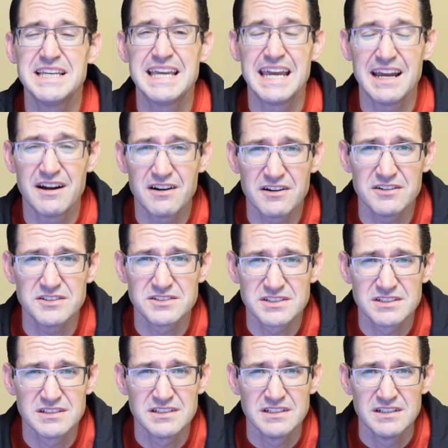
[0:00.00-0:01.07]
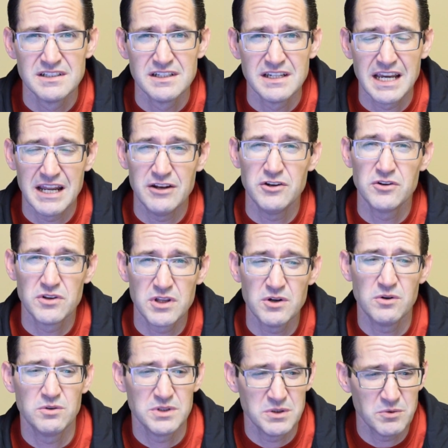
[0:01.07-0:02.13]
cares, and you're the
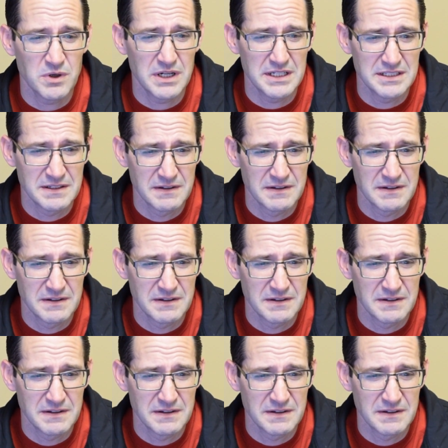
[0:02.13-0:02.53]
only one?